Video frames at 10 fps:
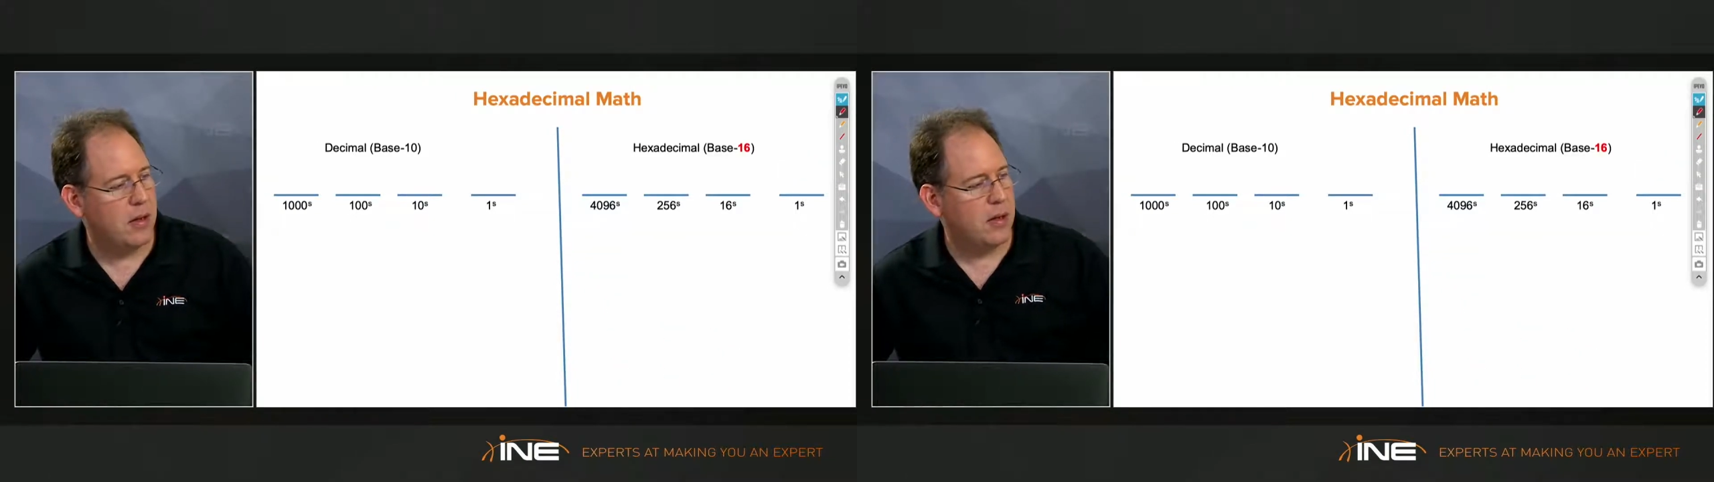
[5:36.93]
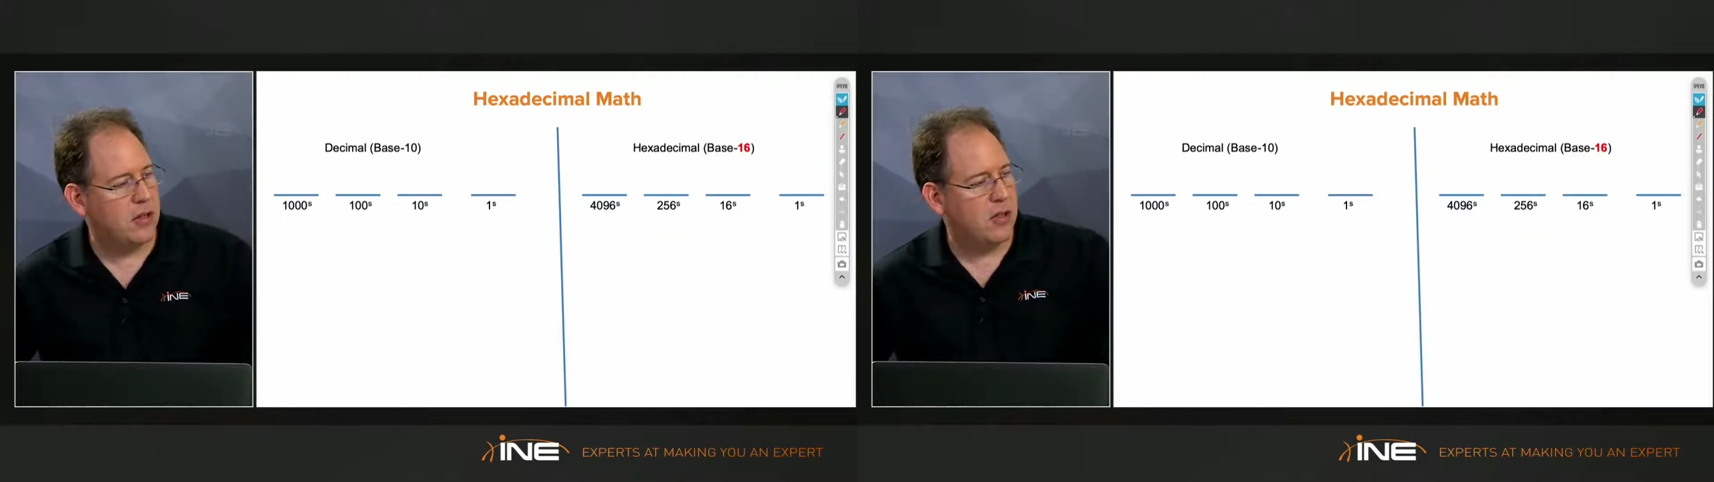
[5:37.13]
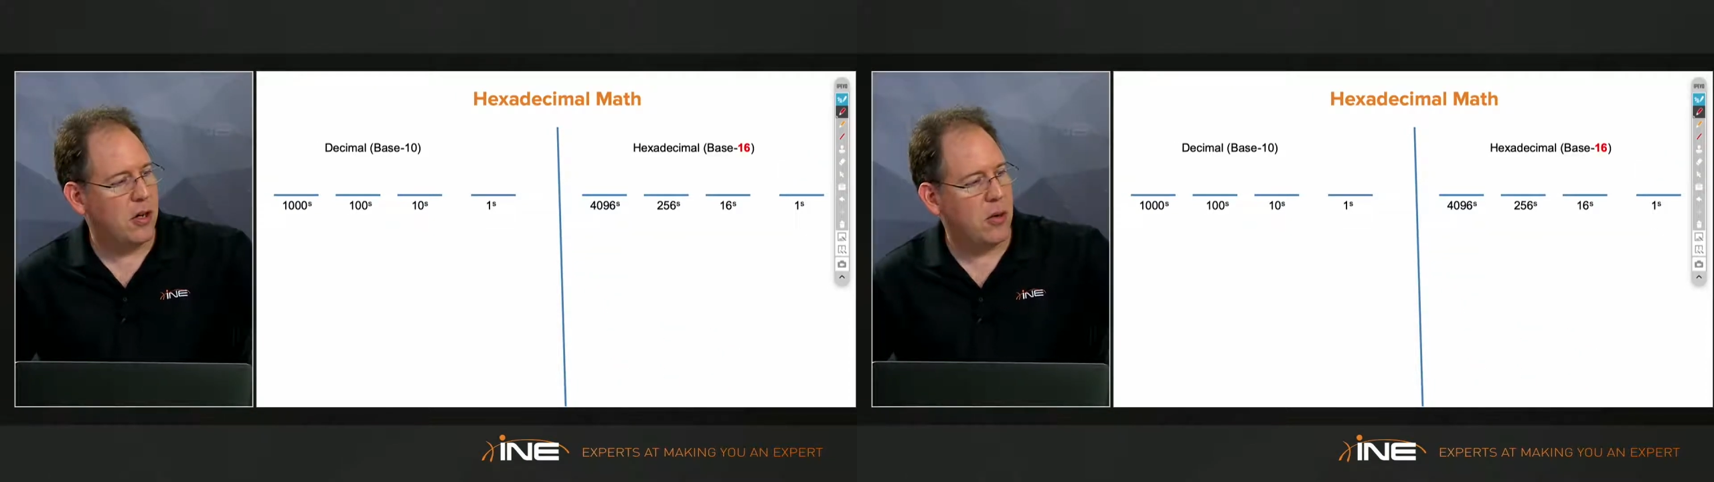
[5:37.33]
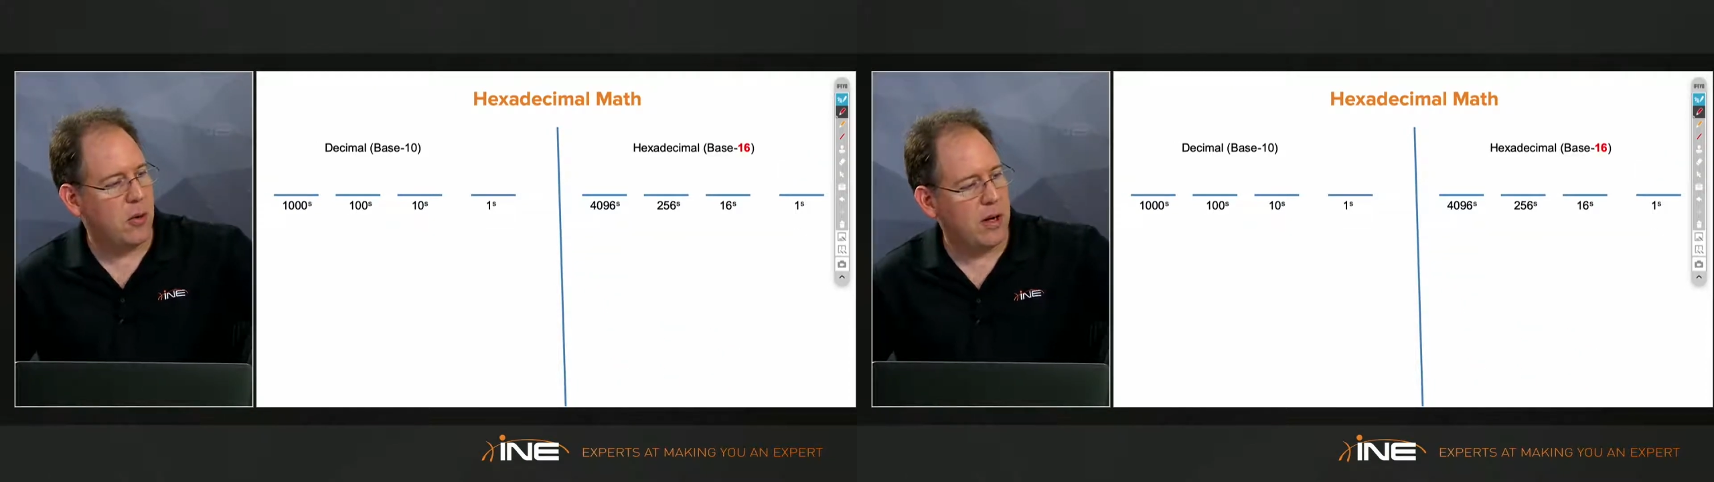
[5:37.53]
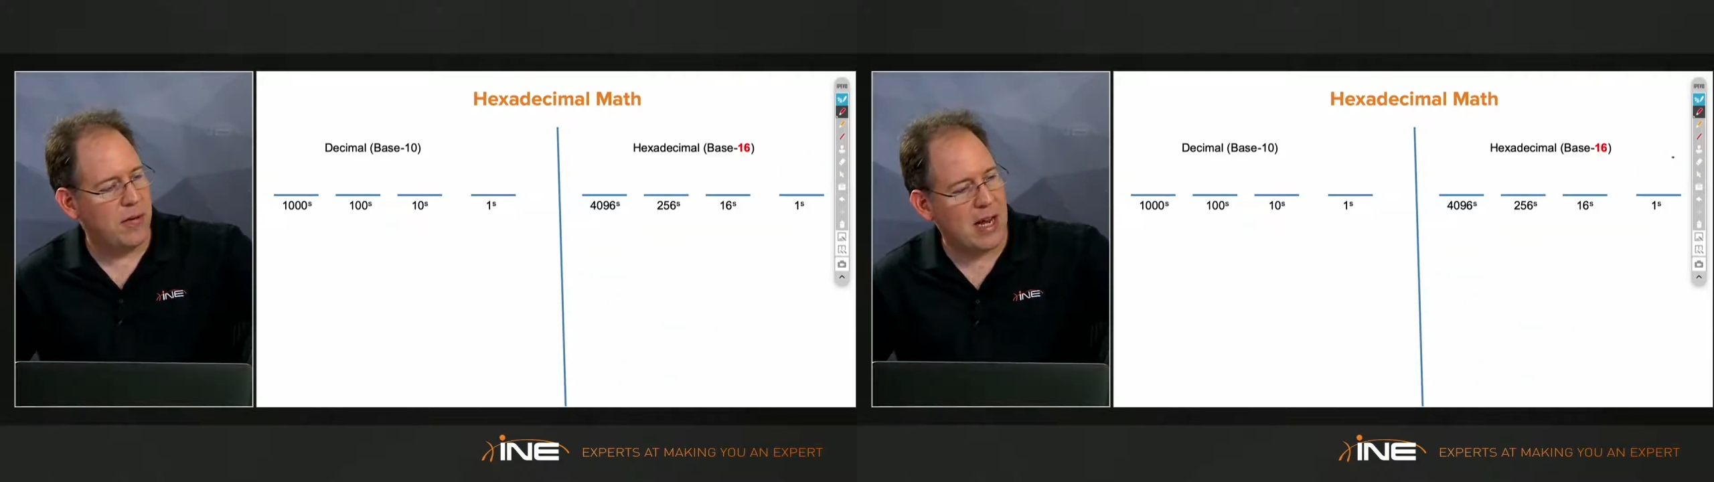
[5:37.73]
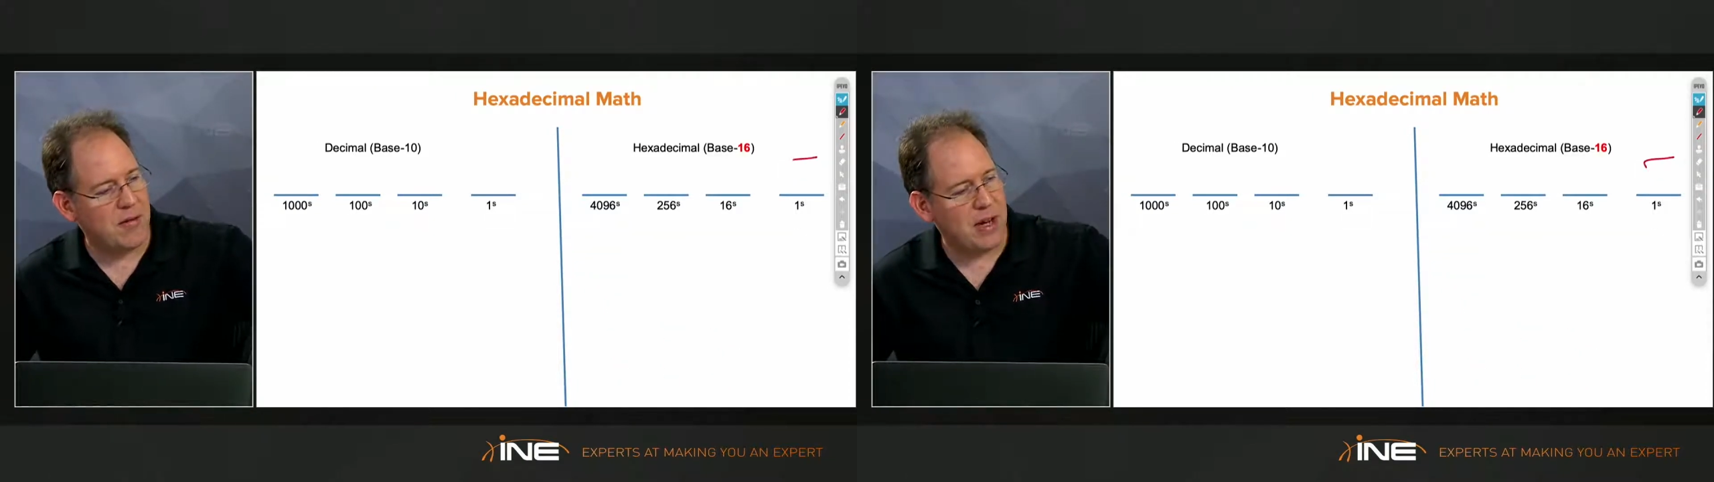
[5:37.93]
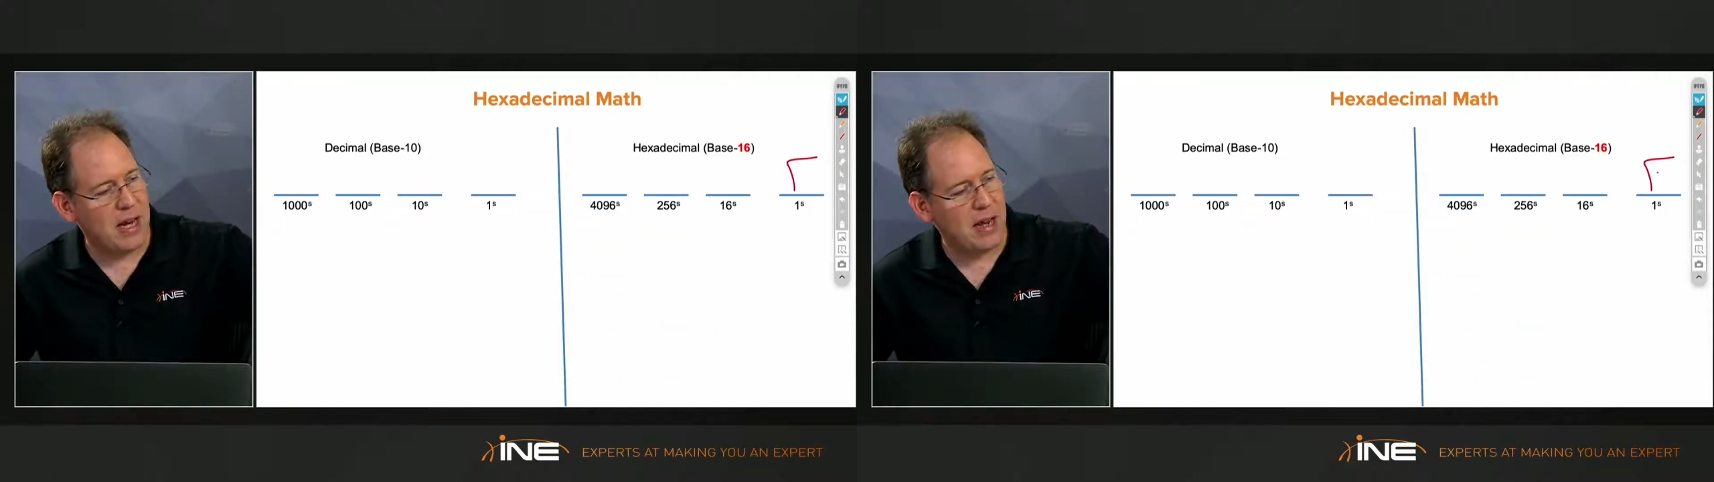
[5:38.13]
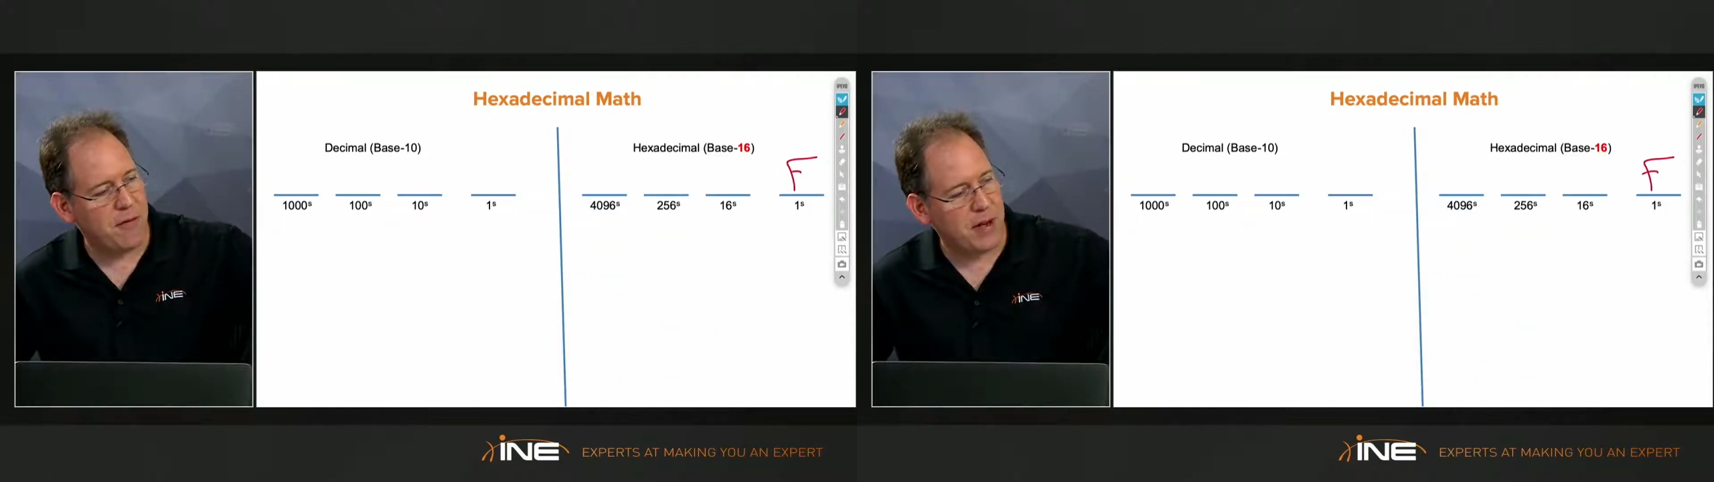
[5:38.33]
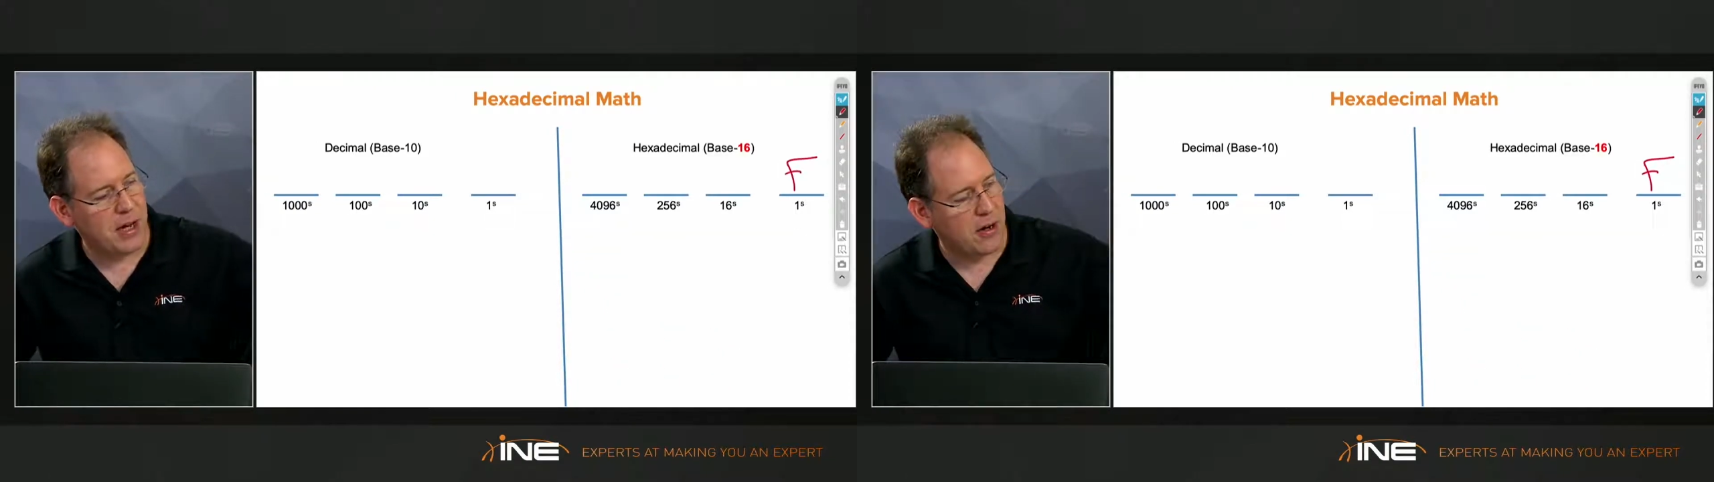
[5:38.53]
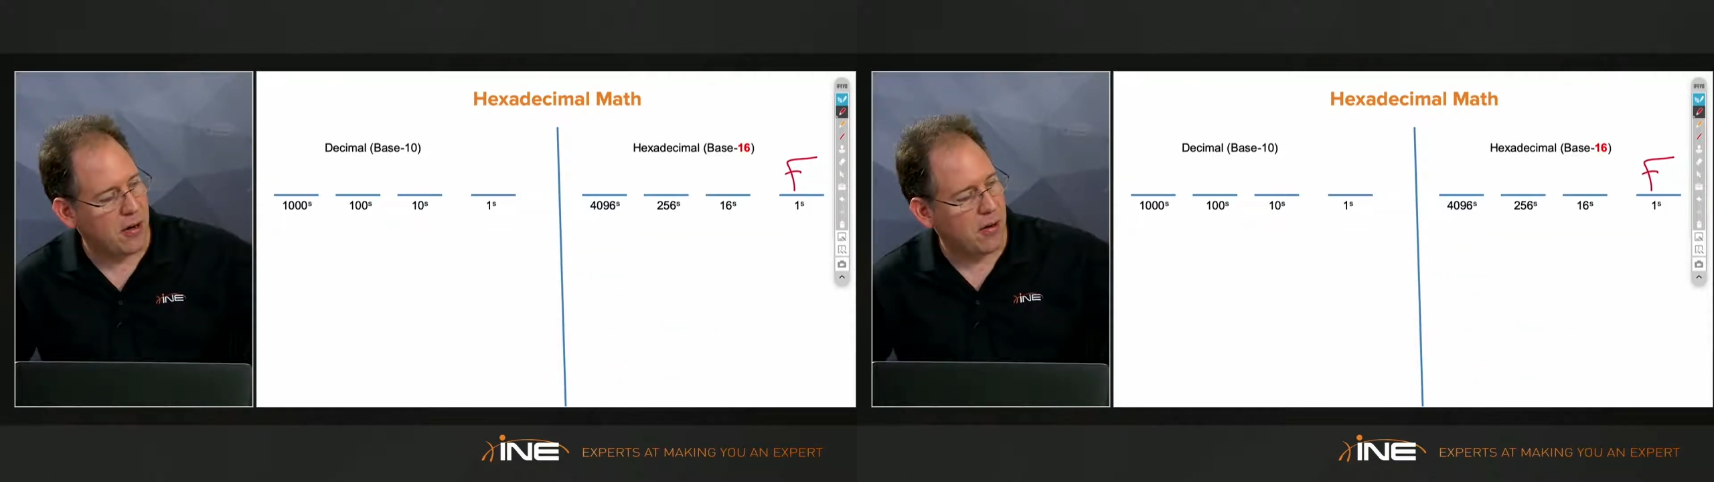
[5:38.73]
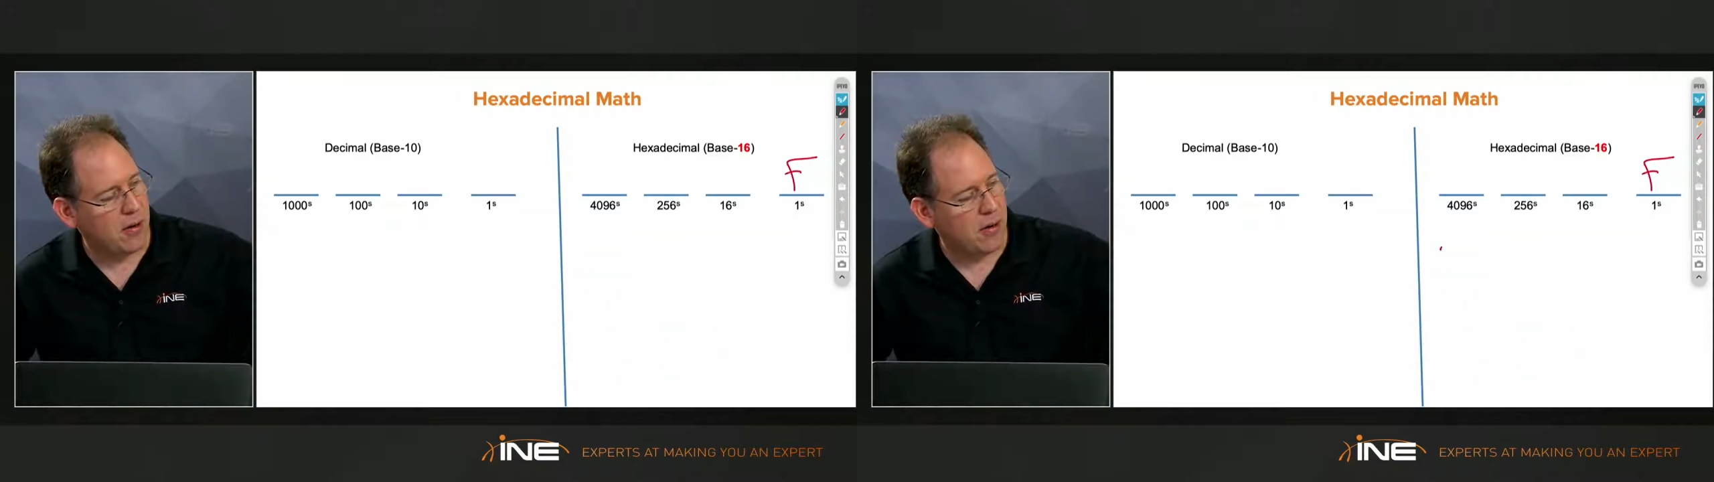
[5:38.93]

So if I have an F here,